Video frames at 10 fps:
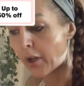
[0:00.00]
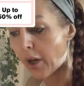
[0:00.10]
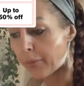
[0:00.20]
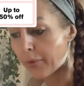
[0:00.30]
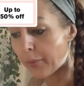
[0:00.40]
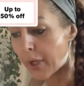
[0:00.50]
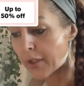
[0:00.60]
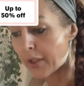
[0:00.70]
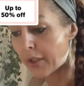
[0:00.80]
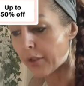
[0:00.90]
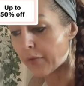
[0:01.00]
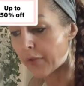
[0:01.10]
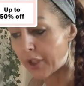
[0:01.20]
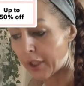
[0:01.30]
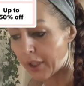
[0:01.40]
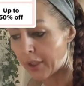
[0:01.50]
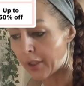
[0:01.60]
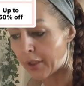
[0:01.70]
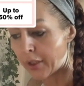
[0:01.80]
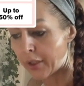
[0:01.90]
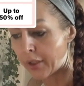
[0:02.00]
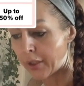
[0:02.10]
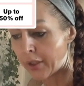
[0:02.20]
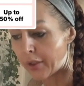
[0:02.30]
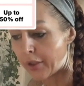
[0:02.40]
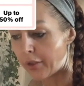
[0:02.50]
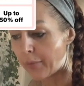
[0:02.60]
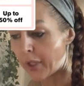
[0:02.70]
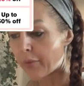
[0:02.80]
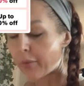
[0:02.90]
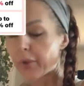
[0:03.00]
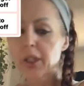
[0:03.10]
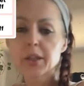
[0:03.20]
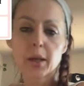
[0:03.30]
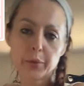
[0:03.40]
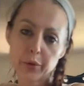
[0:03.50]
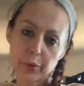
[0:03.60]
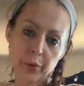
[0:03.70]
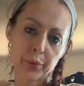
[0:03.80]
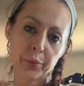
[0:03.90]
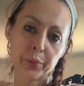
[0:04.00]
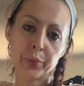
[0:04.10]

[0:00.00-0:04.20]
compromising your vision to make it more acceptable.